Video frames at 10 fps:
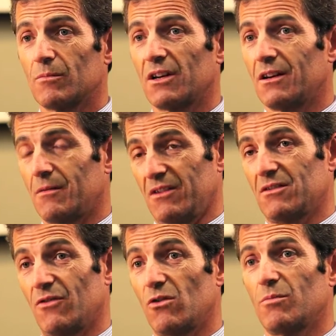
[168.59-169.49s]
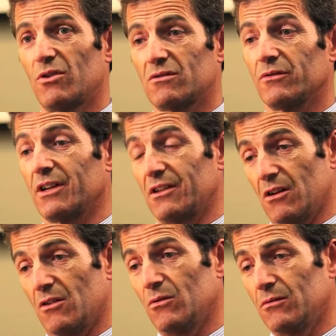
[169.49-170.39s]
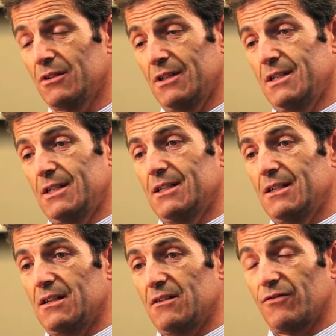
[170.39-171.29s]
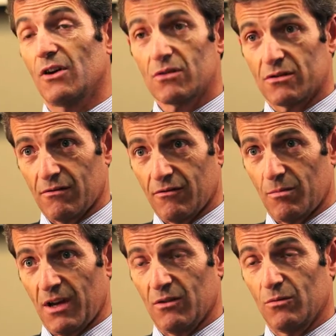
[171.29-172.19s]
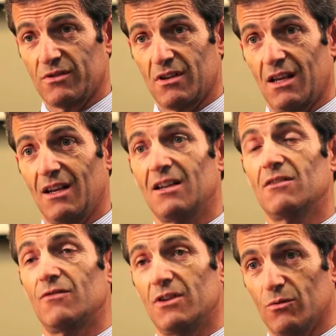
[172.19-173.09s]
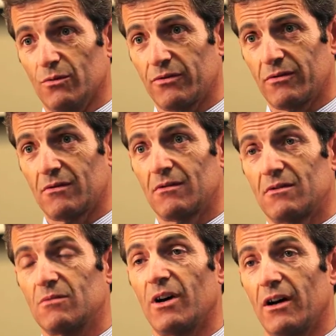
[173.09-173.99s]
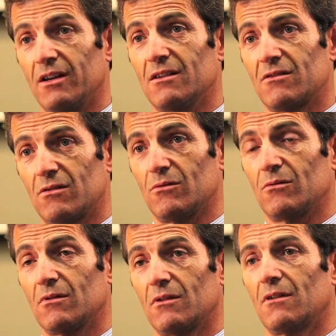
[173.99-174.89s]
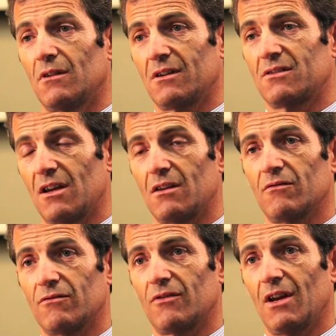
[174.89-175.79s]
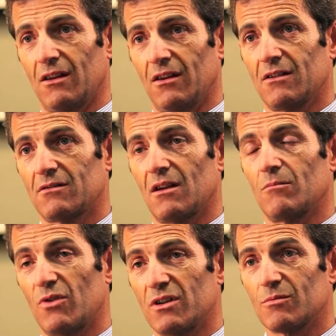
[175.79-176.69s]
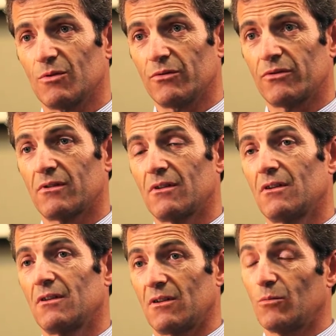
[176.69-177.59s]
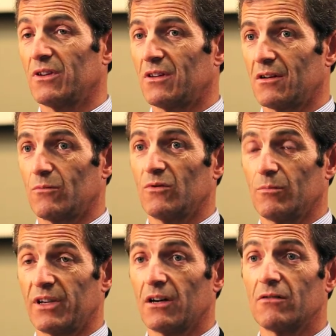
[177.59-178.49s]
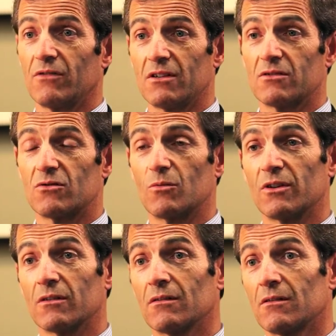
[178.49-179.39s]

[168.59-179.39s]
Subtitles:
But it is a very personal thing, and the whole focus of the panel was to get individuals to buy into a set of ethics and principles that we think will behave the industry well.